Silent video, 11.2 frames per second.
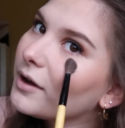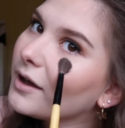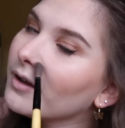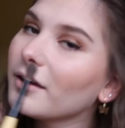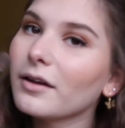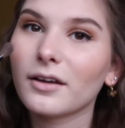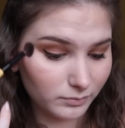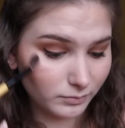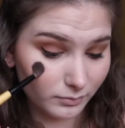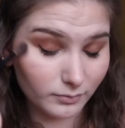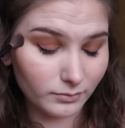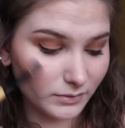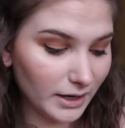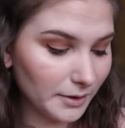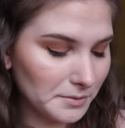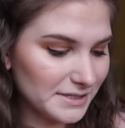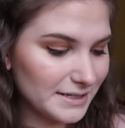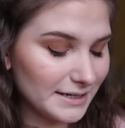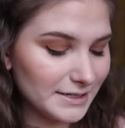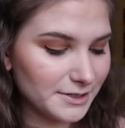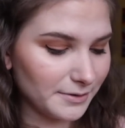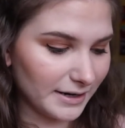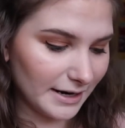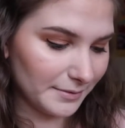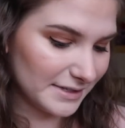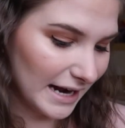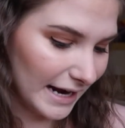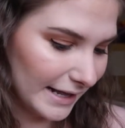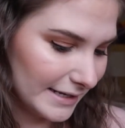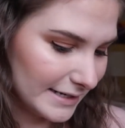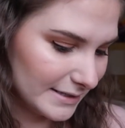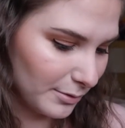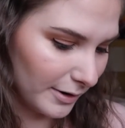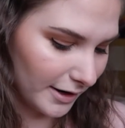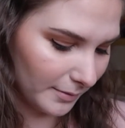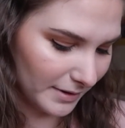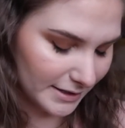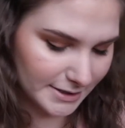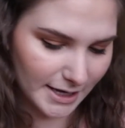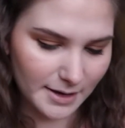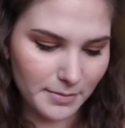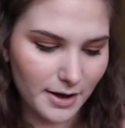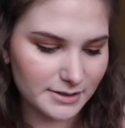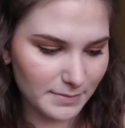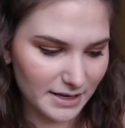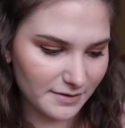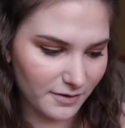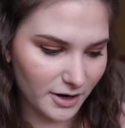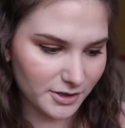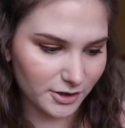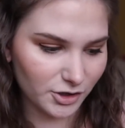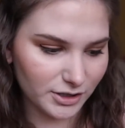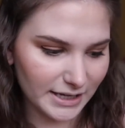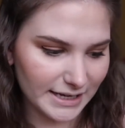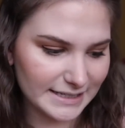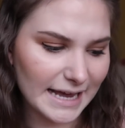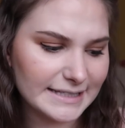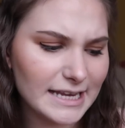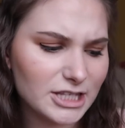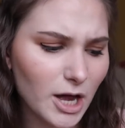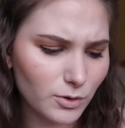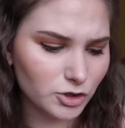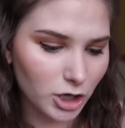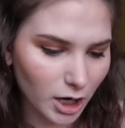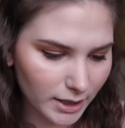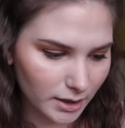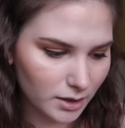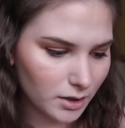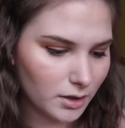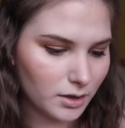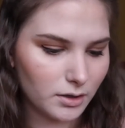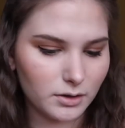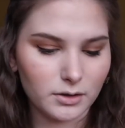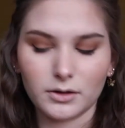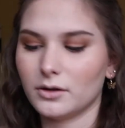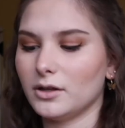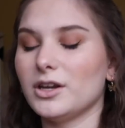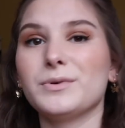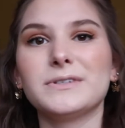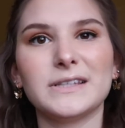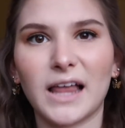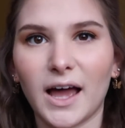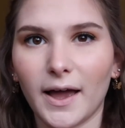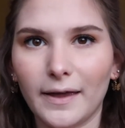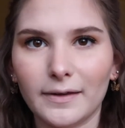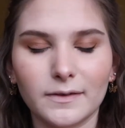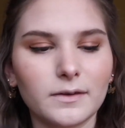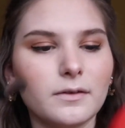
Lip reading: but I wasn't into it, and I was highly disappointed because Cake Boss made the fondant look like it tasted so good. It was lies.